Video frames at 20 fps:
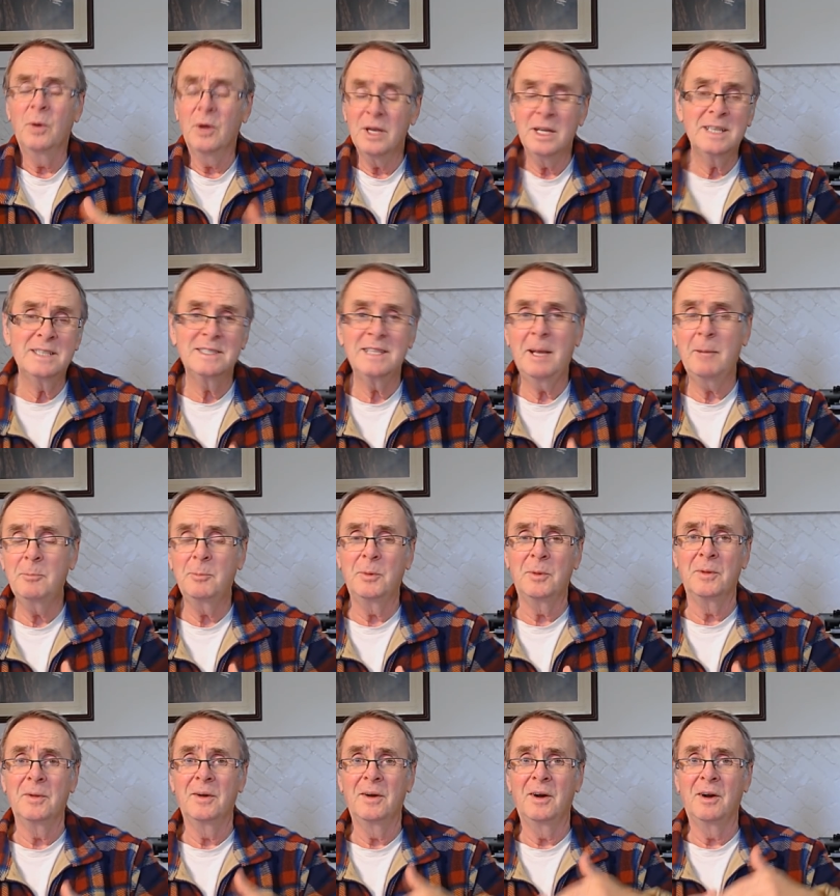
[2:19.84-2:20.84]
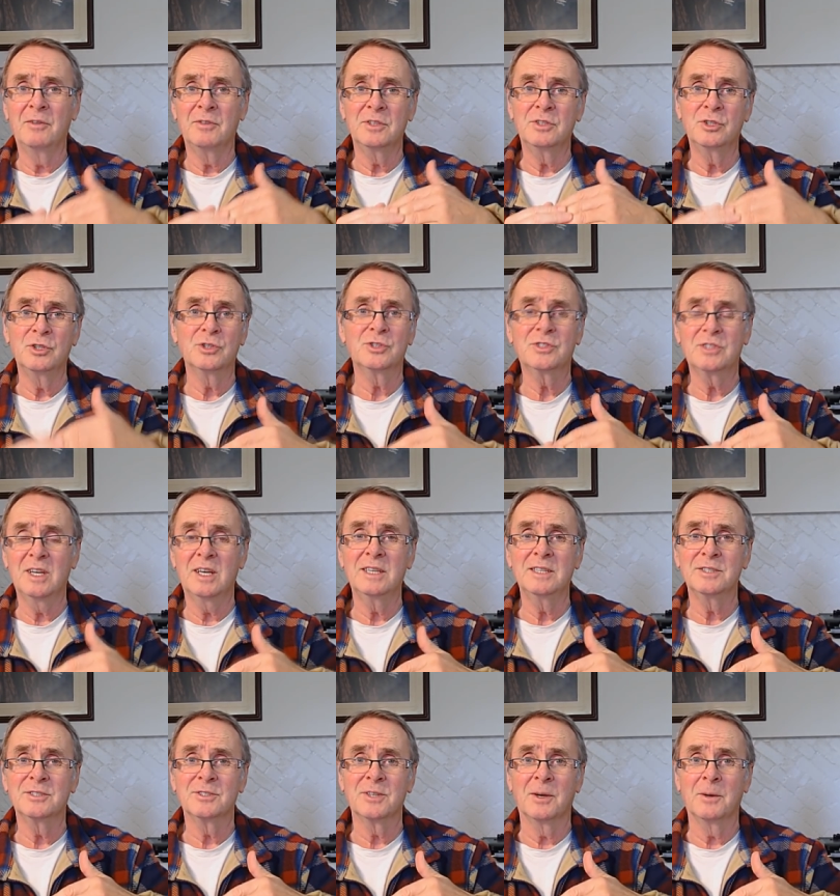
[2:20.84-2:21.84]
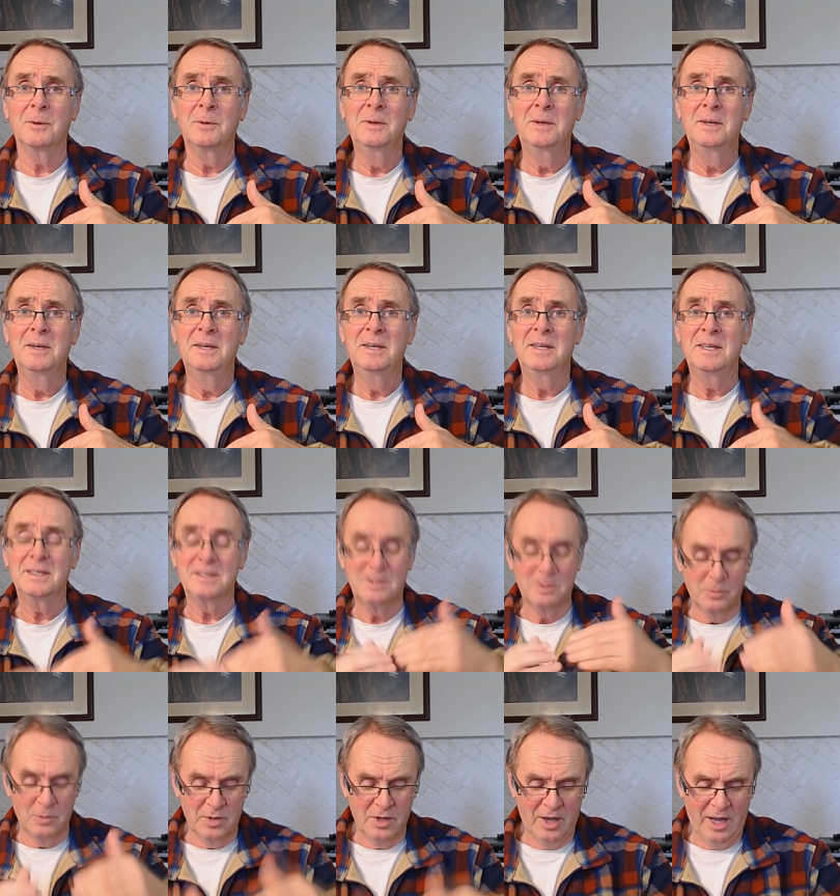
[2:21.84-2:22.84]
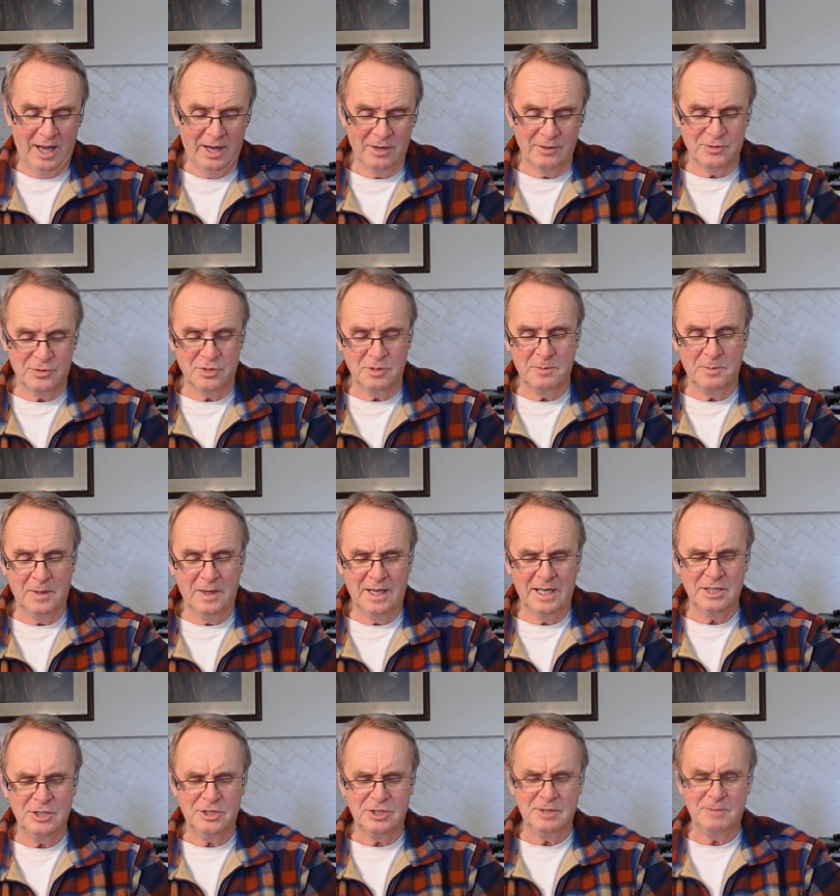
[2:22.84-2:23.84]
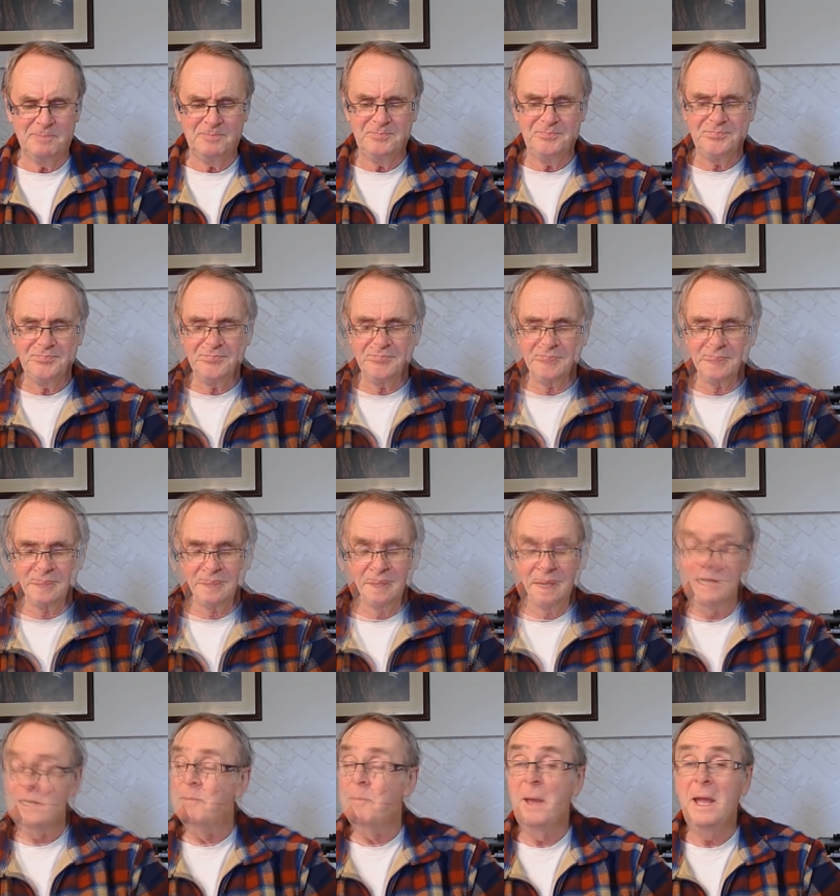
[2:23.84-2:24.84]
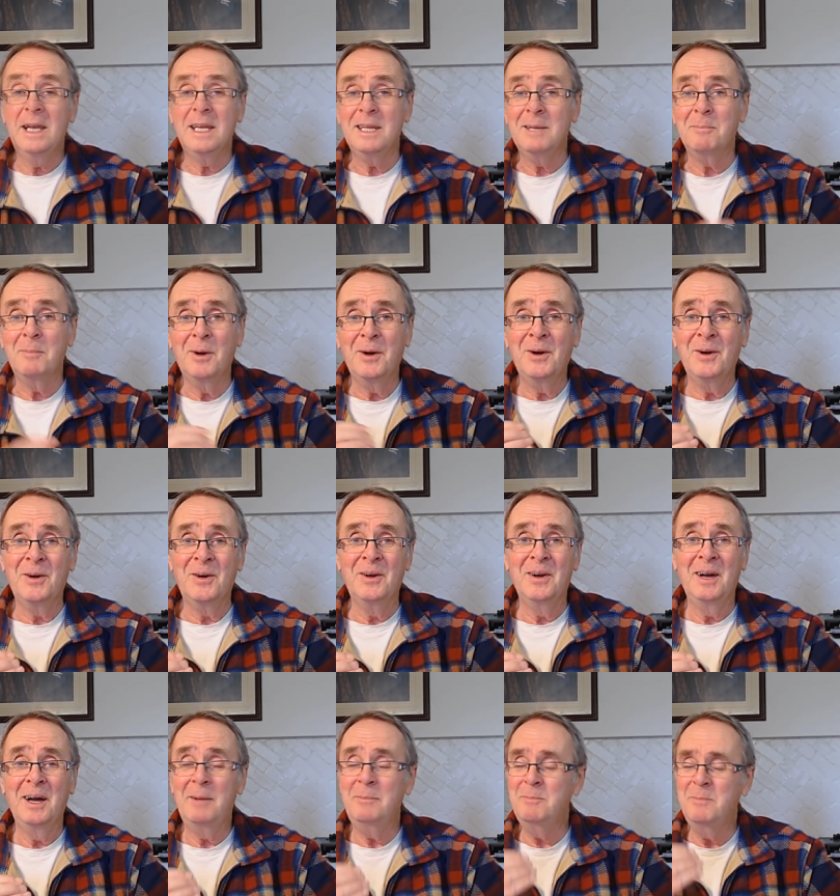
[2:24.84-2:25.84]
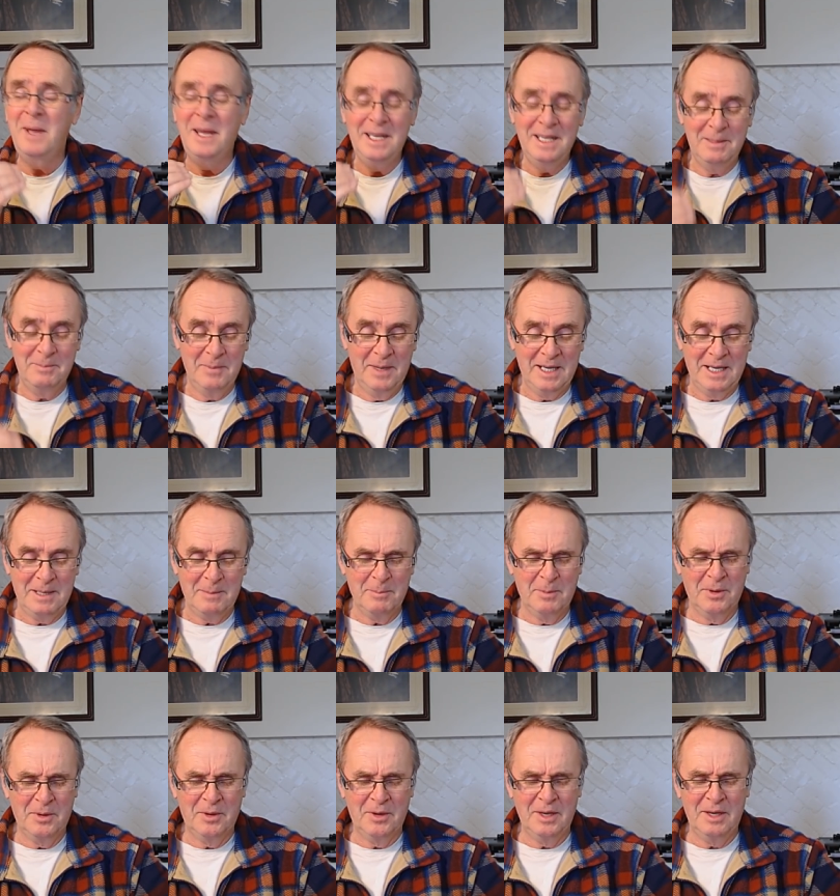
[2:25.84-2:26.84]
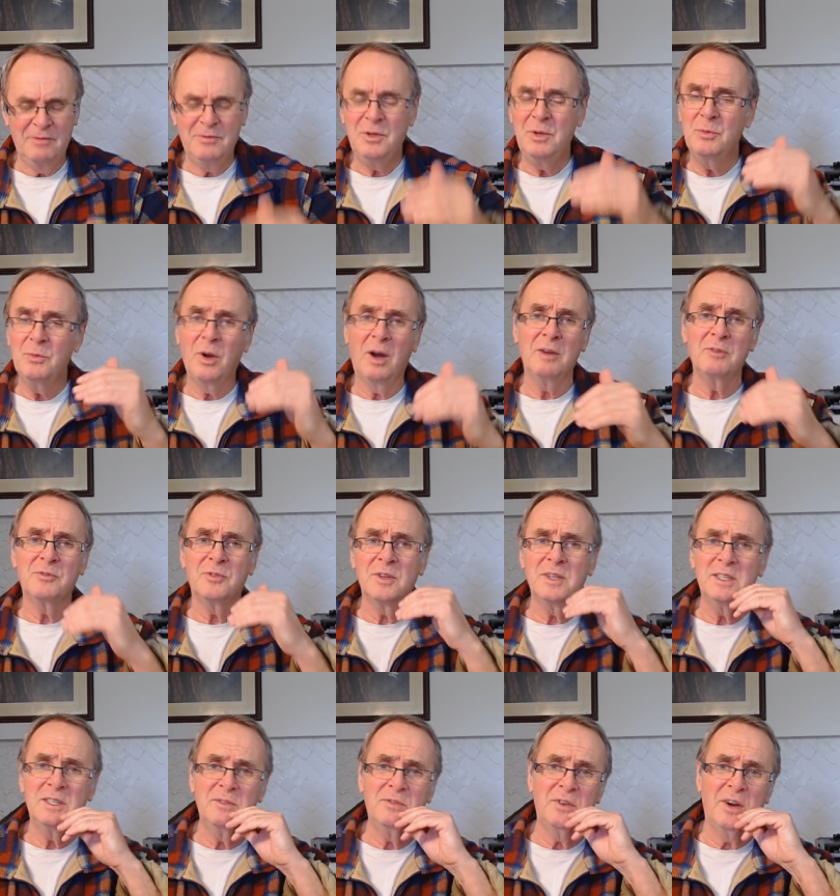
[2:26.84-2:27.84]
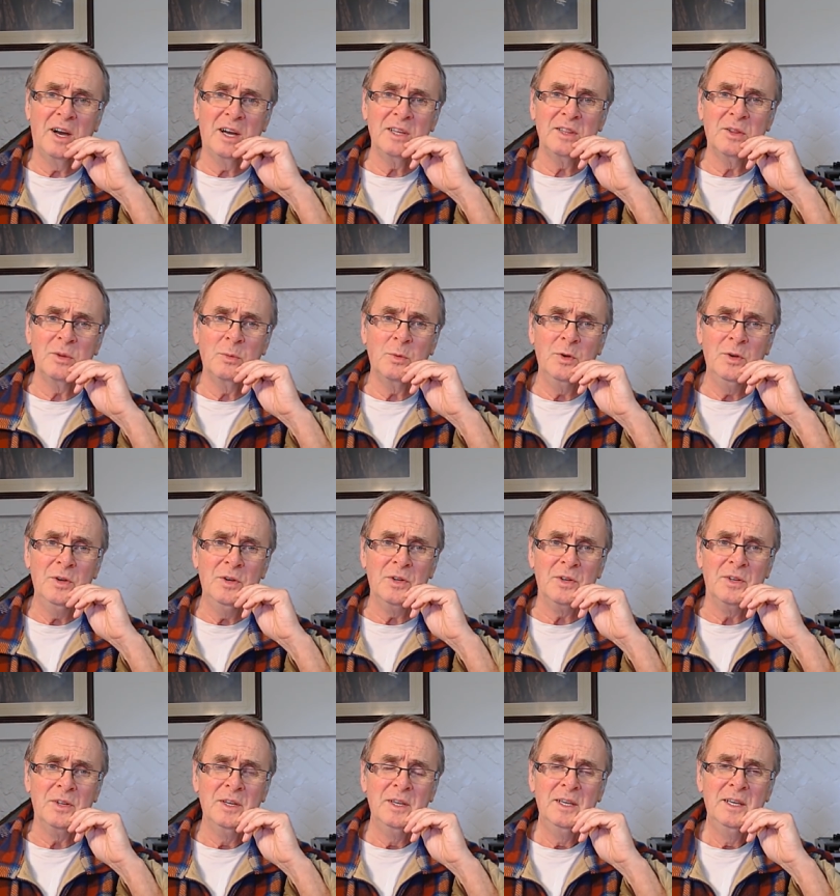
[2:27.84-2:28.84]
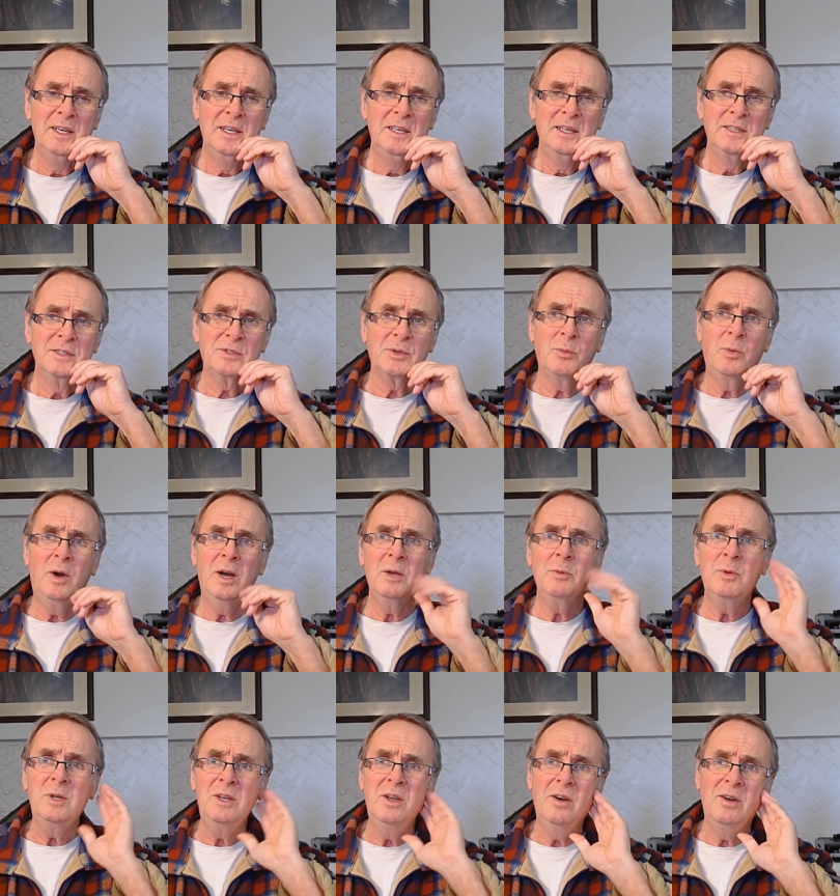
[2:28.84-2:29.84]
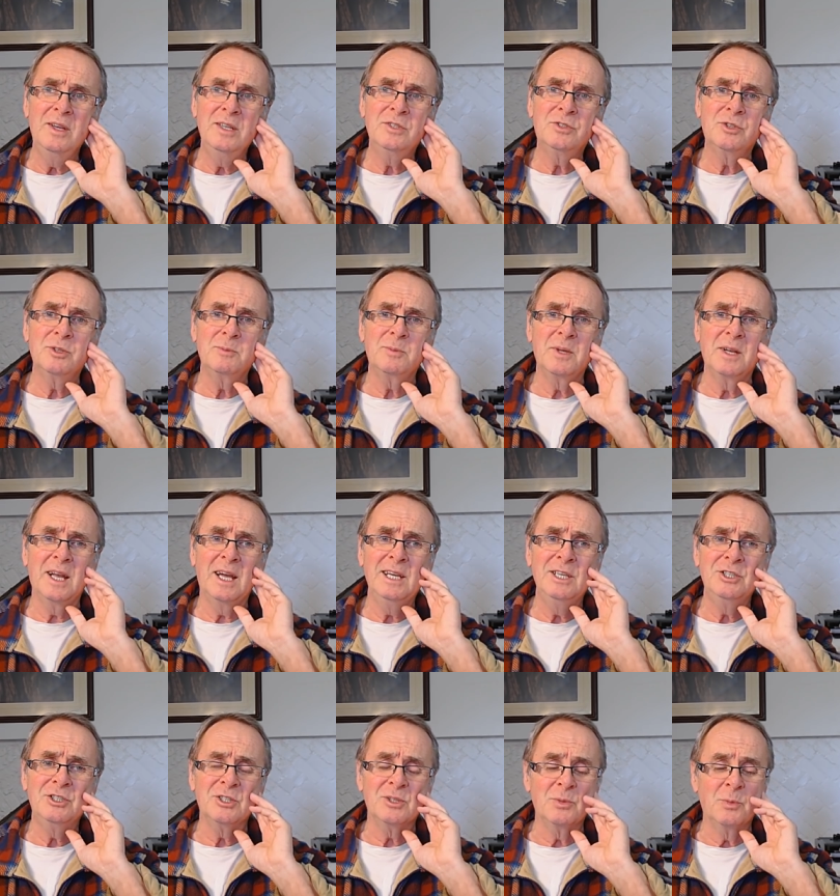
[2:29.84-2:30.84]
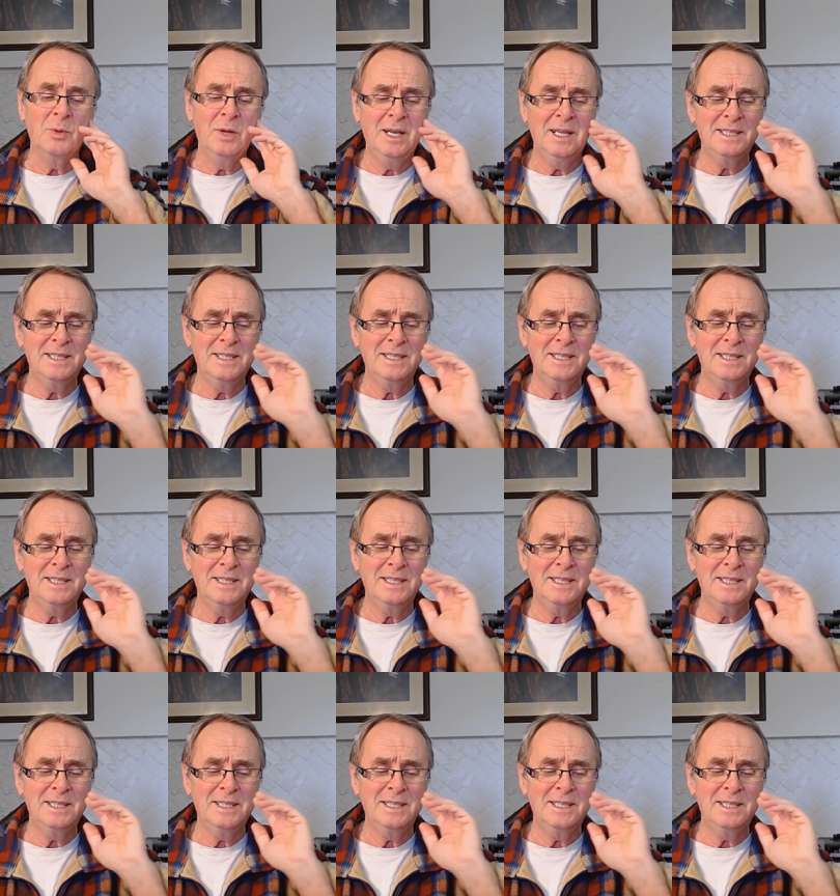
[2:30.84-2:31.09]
One example of it just saying so is that we are out of tribulation and many more, and many, many more if you rightfully divide the word. So, why are we not in tribulation?